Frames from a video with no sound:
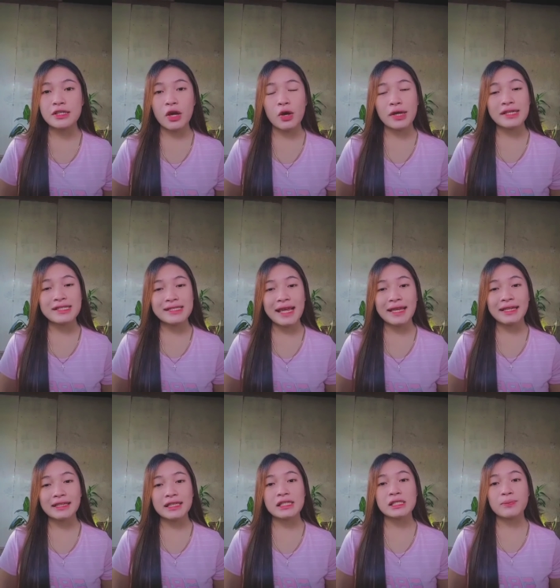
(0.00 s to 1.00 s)
So
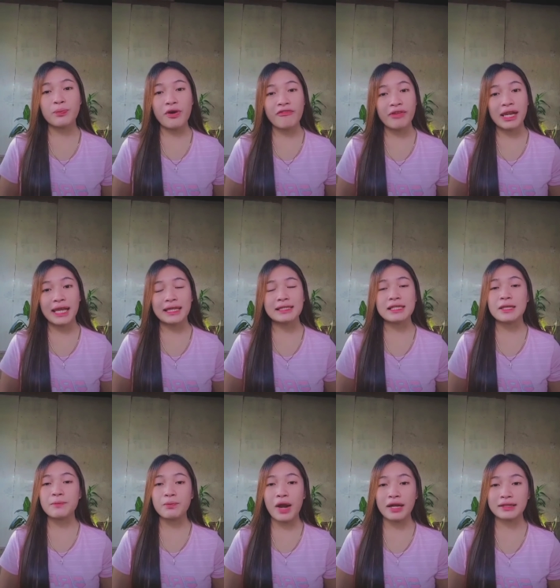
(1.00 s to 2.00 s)
instead, it is
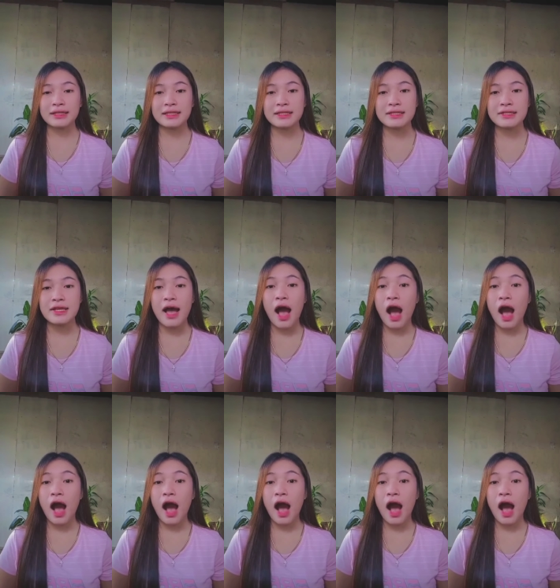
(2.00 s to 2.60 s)
prevalent in practice.